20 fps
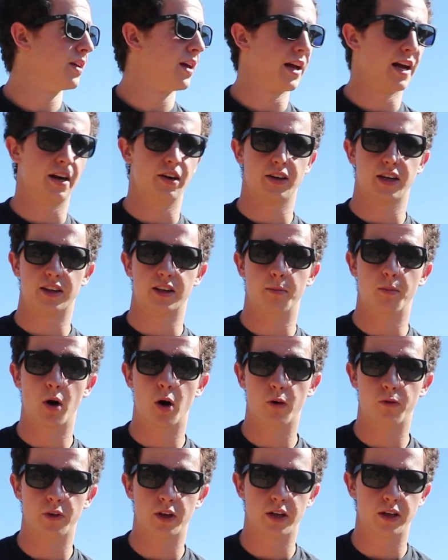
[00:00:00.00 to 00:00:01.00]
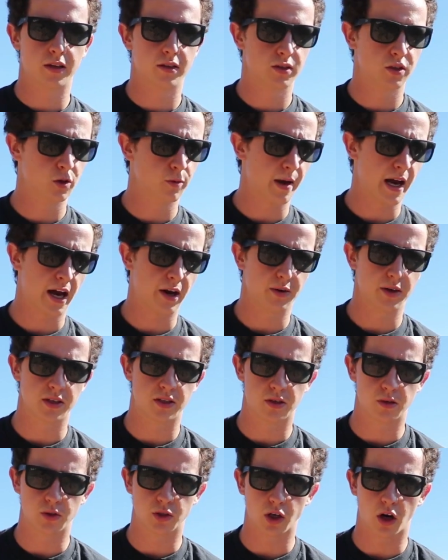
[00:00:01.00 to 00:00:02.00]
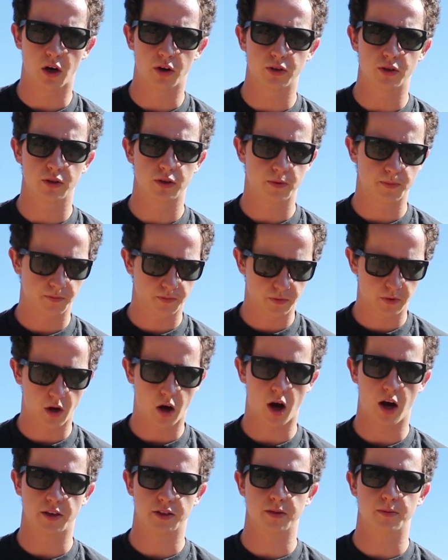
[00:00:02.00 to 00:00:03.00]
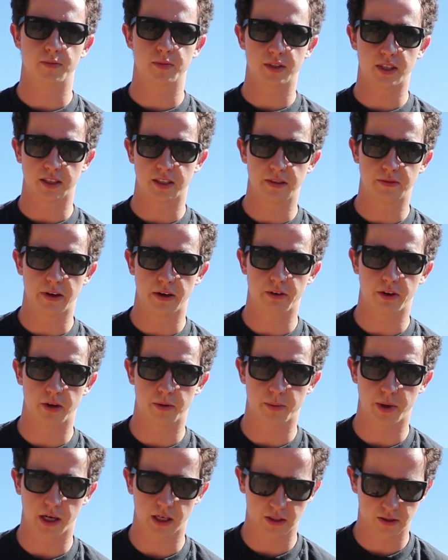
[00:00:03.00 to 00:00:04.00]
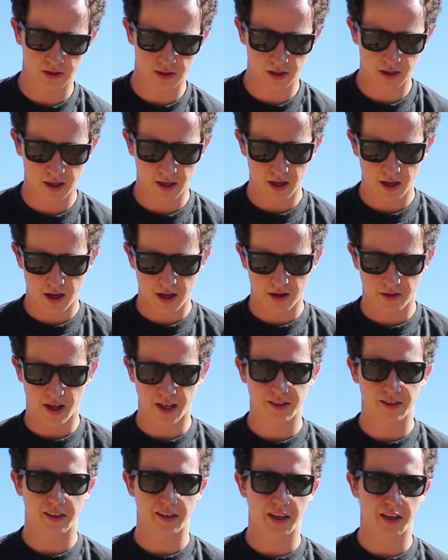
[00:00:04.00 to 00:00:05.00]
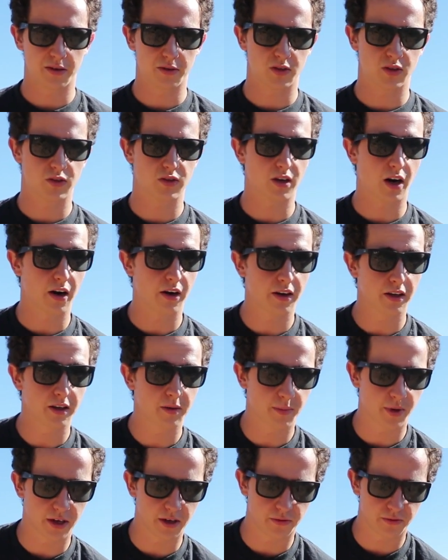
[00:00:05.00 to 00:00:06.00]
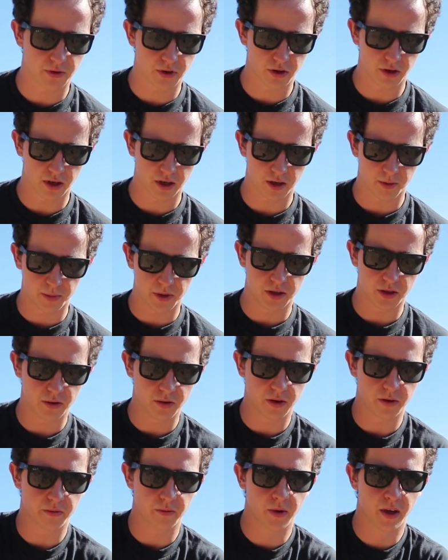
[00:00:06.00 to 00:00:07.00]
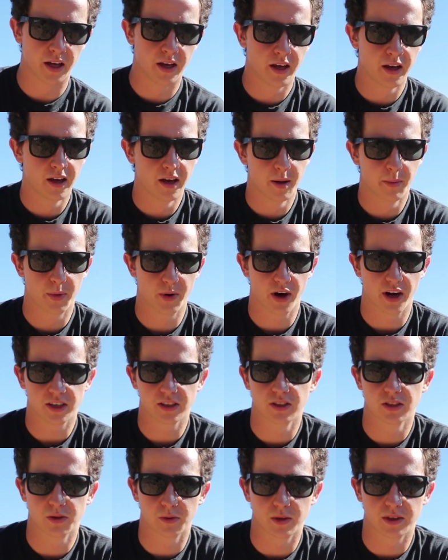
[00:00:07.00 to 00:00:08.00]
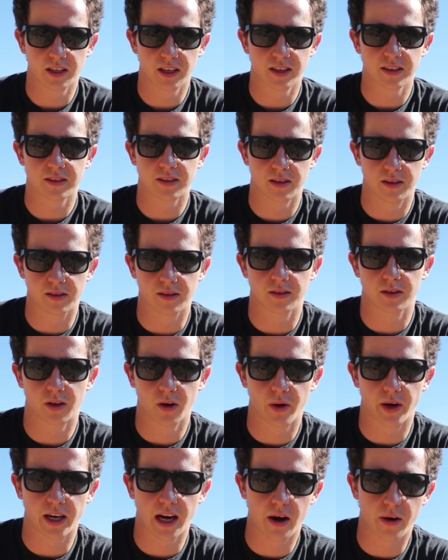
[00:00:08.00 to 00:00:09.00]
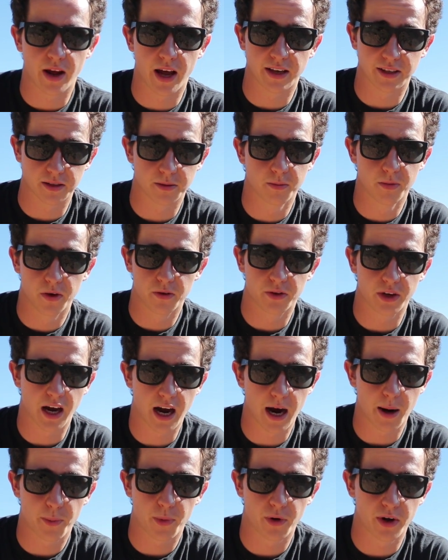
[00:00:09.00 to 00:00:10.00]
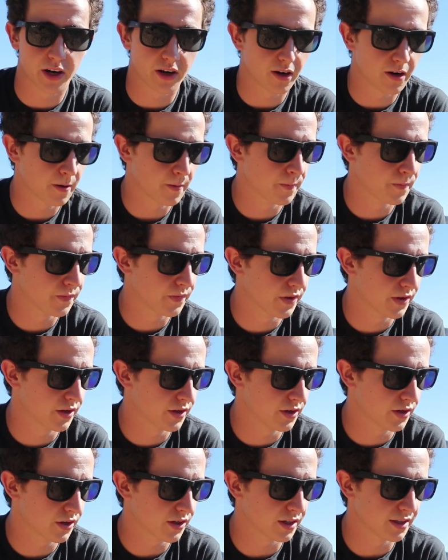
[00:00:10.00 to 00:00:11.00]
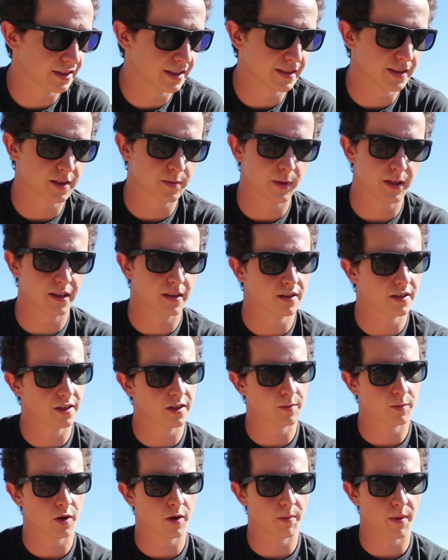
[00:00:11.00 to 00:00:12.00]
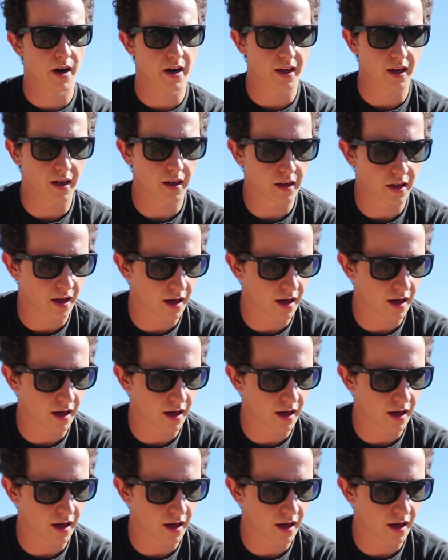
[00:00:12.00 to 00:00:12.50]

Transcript: And you get the Movi, 2 batteries, 2 chargers. Awesome, $6,500. That's gonna get you started, but if you're gonna be doing productions with this and going out as a Movi operator, you're gonna need to spend a little more money.